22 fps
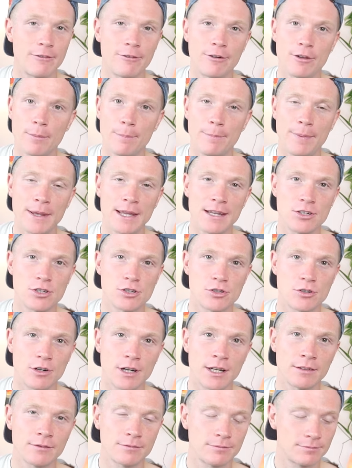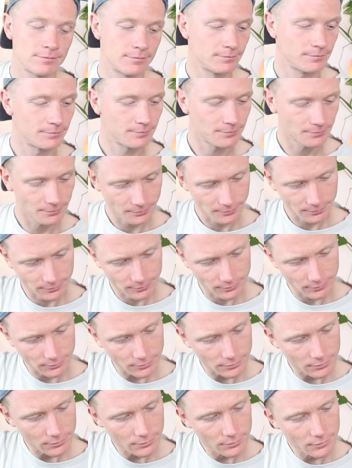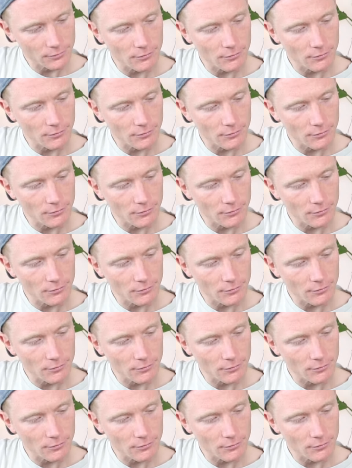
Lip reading: For the B string,